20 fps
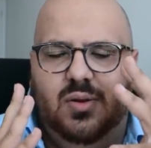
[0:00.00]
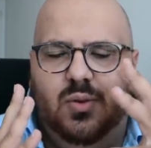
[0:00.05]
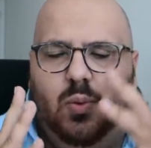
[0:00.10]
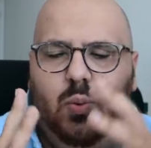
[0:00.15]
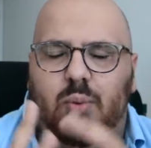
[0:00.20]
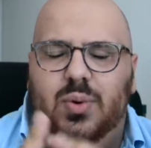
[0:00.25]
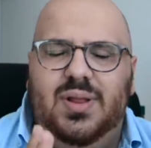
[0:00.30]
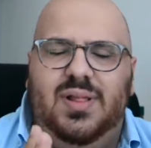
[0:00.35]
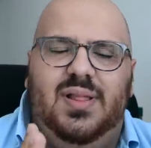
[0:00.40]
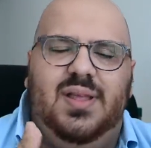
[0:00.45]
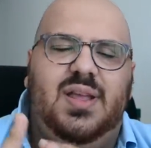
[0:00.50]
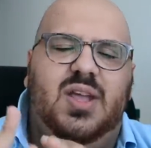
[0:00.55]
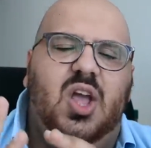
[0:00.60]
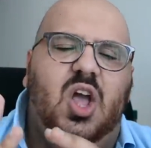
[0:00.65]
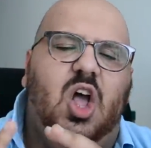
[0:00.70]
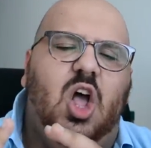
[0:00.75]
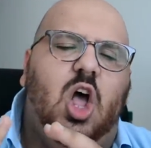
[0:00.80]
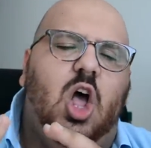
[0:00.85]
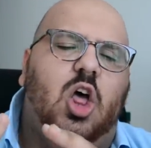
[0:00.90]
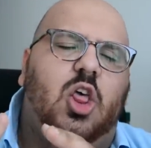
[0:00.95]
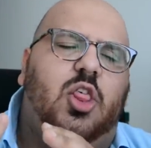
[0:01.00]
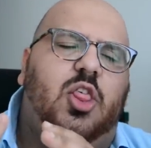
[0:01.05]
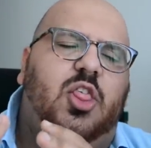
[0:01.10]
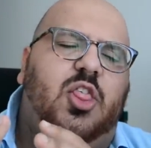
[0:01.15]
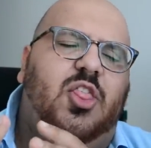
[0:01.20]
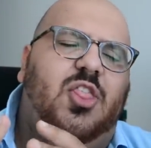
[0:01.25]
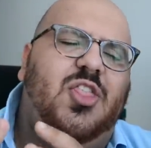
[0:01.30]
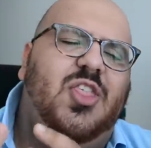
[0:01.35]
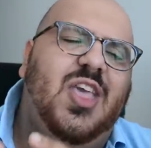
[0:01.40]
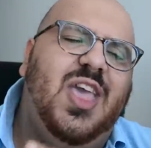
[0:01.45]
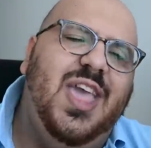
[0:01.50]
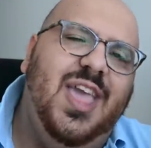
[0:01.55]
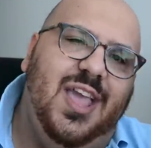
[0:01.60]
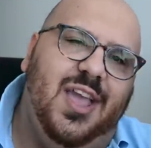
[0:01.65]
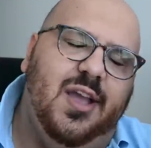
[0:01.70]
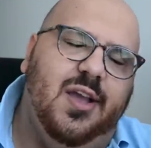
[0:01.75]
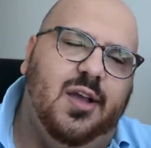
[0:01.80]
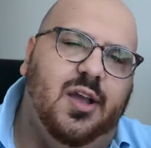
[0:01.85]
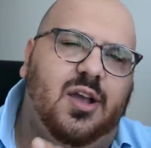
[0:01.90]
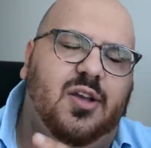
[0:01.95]
really a
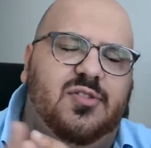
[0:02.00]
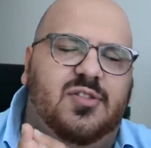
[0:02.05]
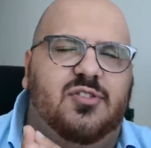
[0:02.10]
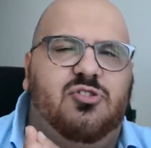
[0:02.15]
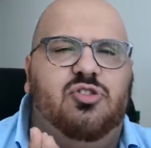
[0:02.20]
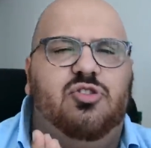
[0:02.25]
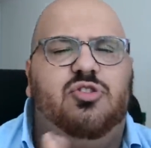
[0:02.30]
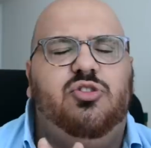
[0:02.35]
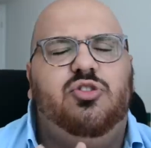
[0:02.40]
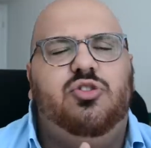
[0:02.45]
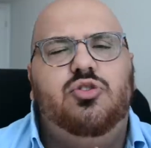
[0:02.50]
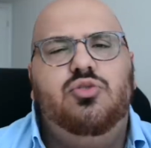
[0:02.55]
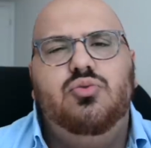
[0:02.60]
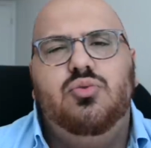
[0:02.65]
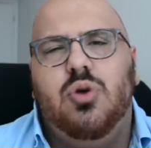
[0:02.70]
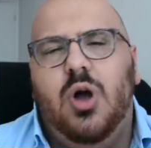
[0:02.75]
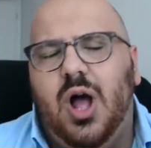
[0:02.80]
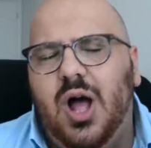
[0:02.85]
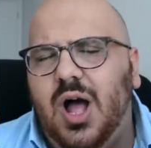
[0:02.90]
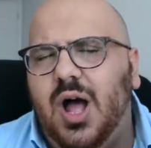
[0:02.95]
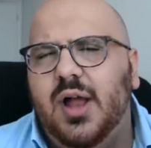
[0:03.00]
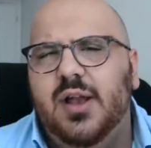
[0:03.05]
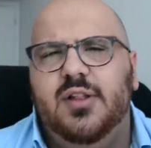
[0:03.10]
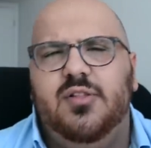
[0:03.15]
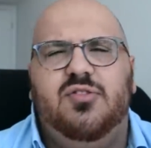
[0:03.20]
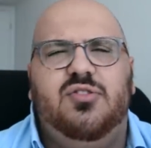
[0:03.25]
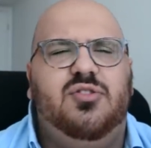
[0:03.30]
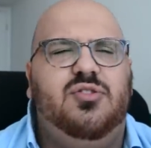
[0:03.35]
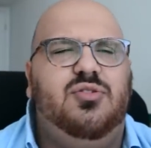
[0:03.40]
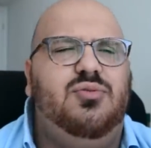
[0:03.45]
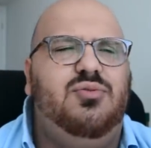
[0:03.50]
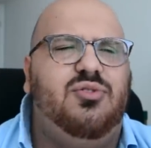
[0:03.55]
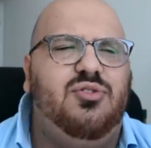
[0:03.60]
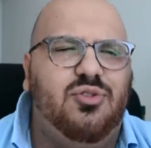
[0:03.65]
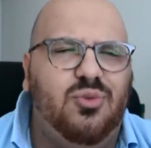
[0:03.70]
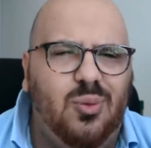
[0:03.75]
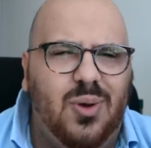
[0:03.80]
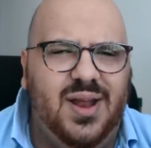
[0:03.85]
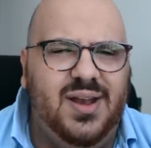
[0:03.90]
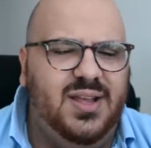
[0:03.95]
thing because it's just too hot, it's too
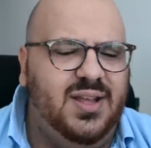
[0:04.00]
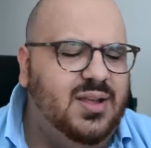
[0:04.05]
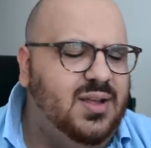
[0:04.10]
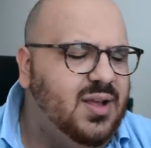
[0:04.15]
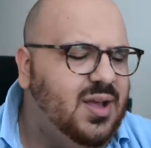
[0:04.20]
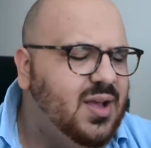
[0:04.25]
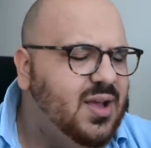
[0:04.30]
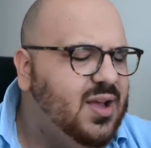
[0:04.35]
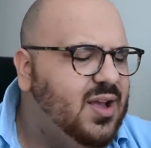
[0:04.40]
sweaty.